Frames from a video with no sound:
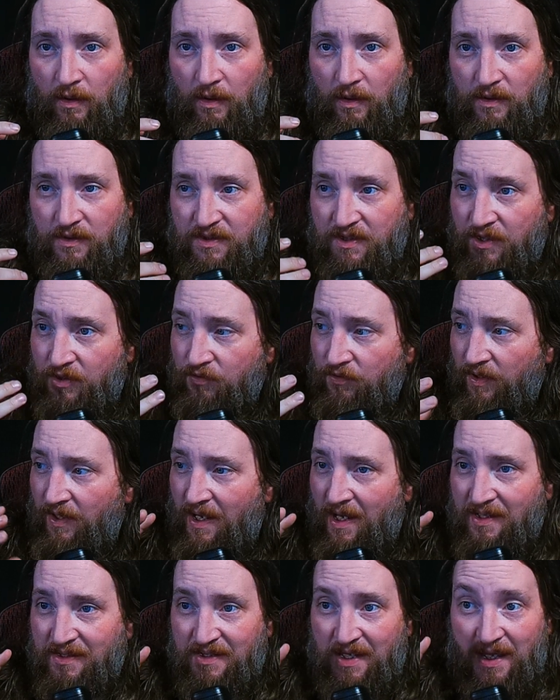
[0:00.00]
Sindri
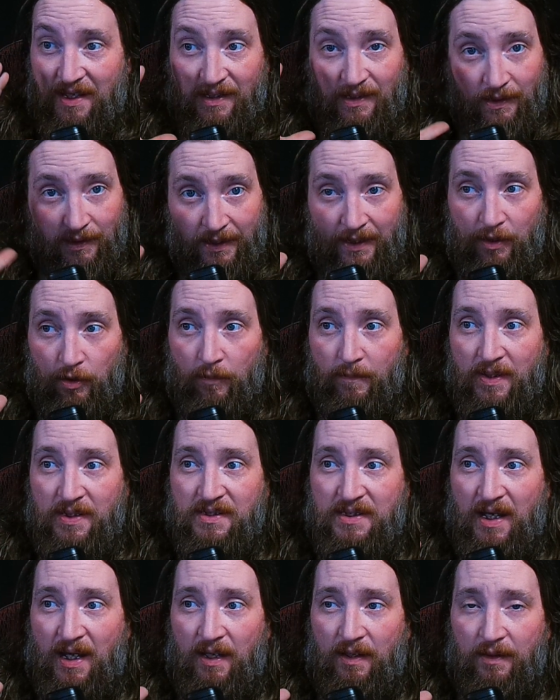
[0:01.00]
has that leader
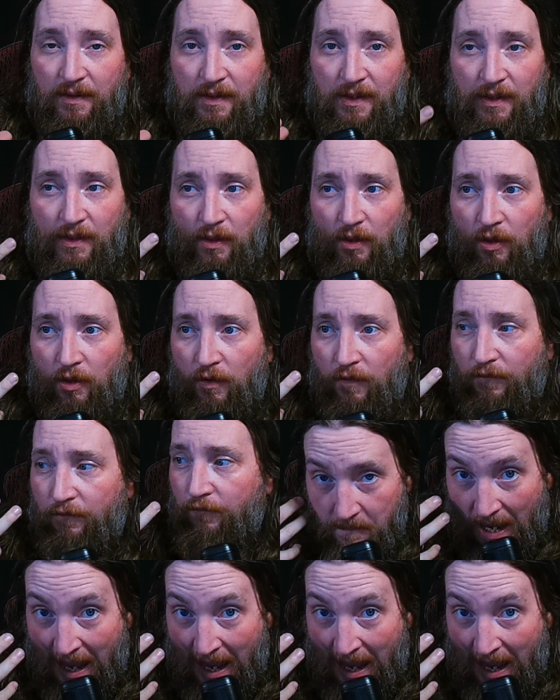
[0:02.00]
mentality of